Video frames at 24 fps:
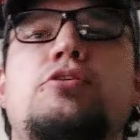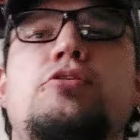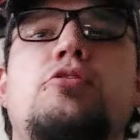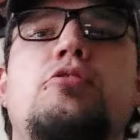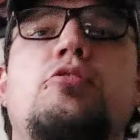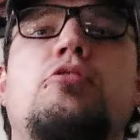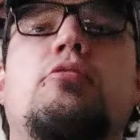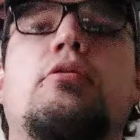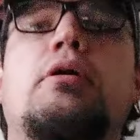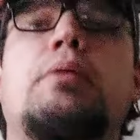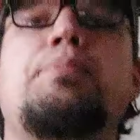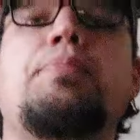
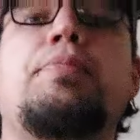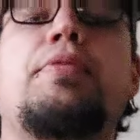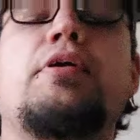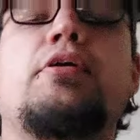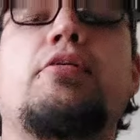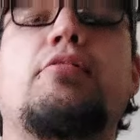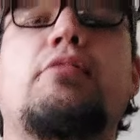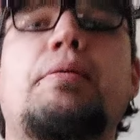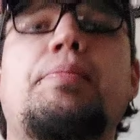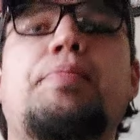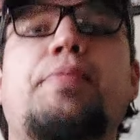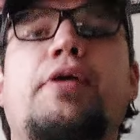to
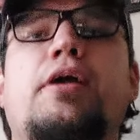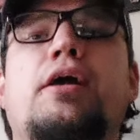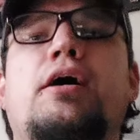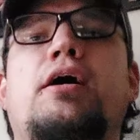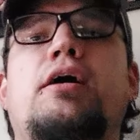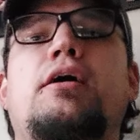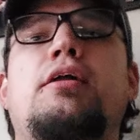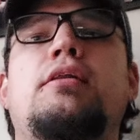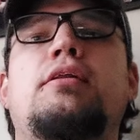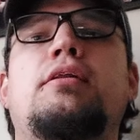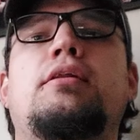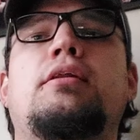grip the
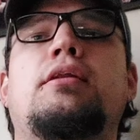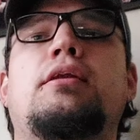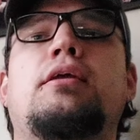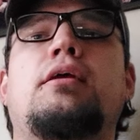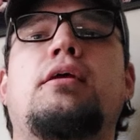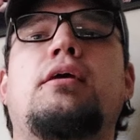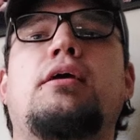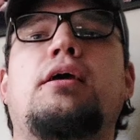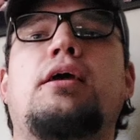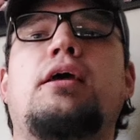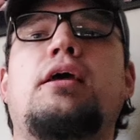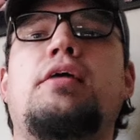gun,
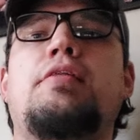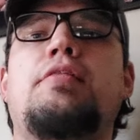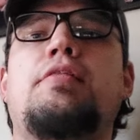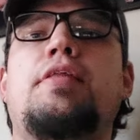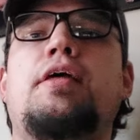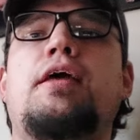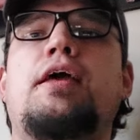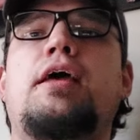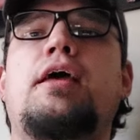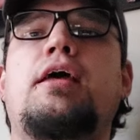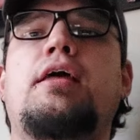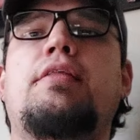and
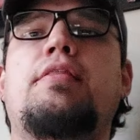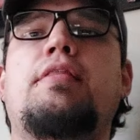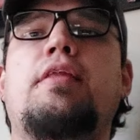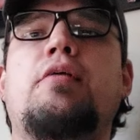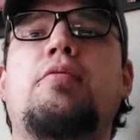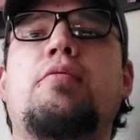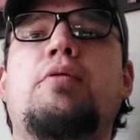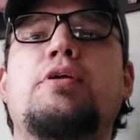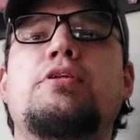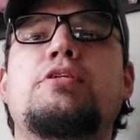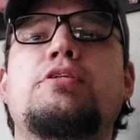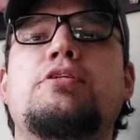then they
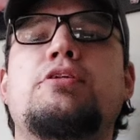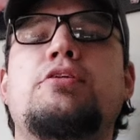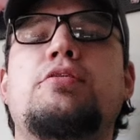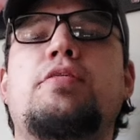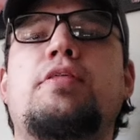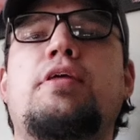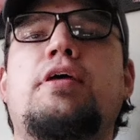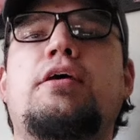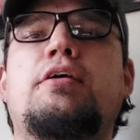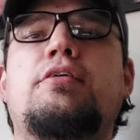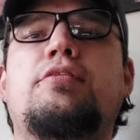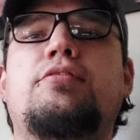want to do
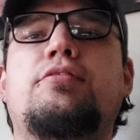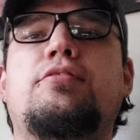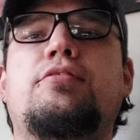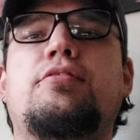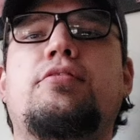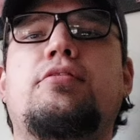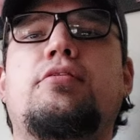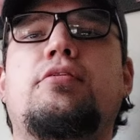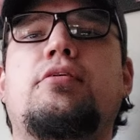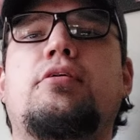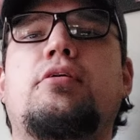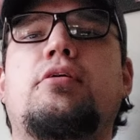this,
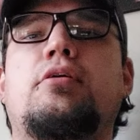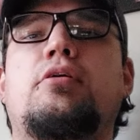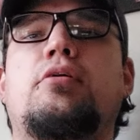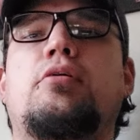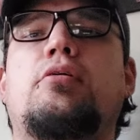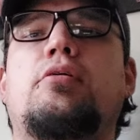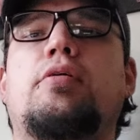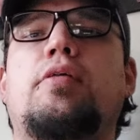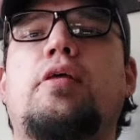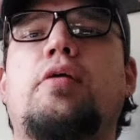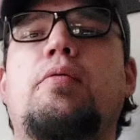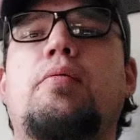
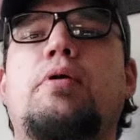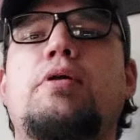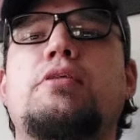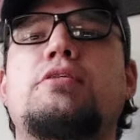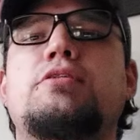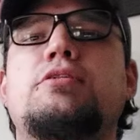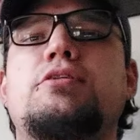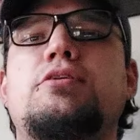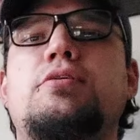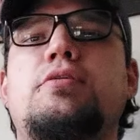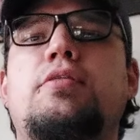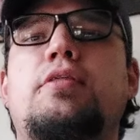or they want
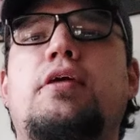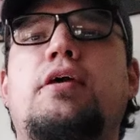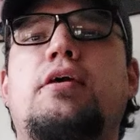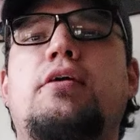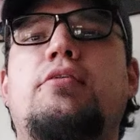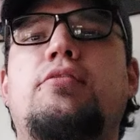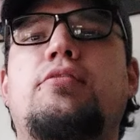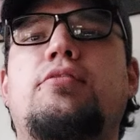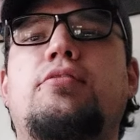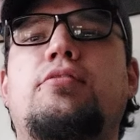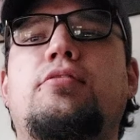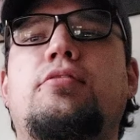to do
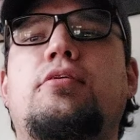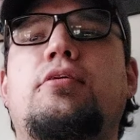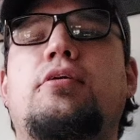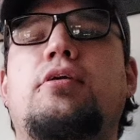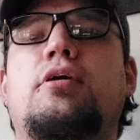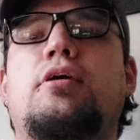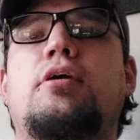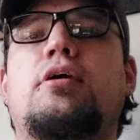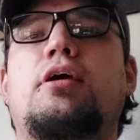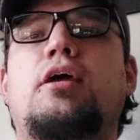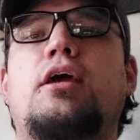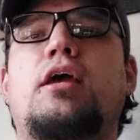this.
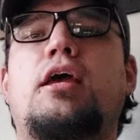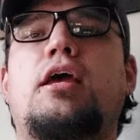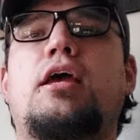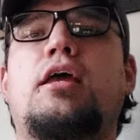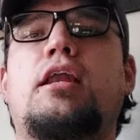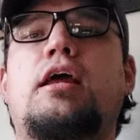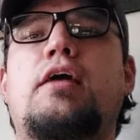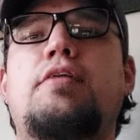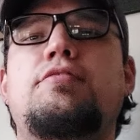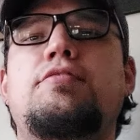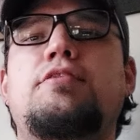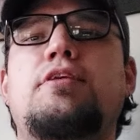
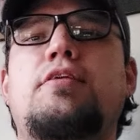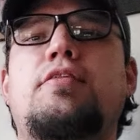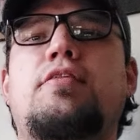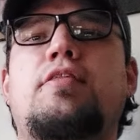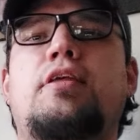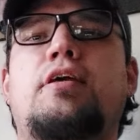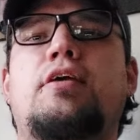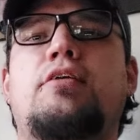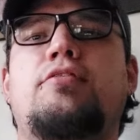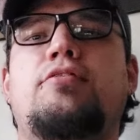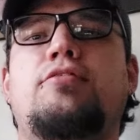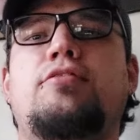And I've seen
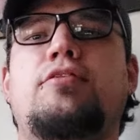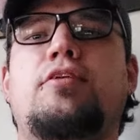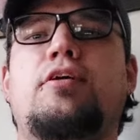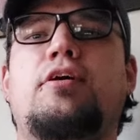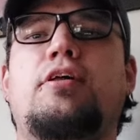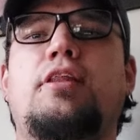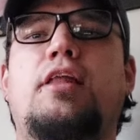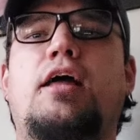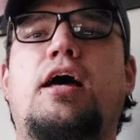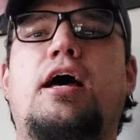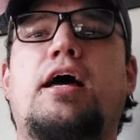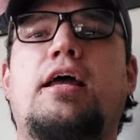this
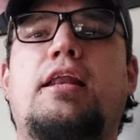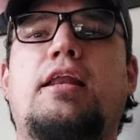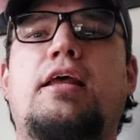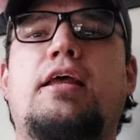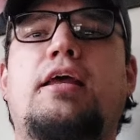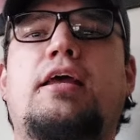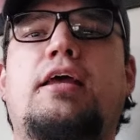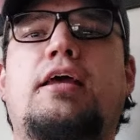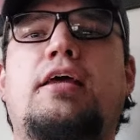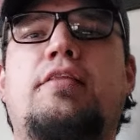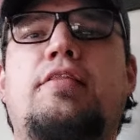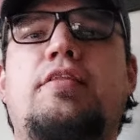a lot,
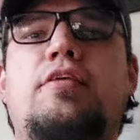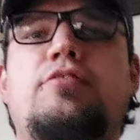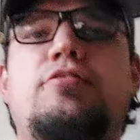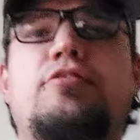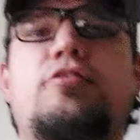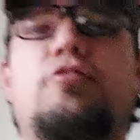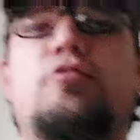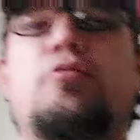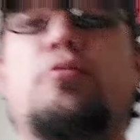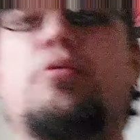and this is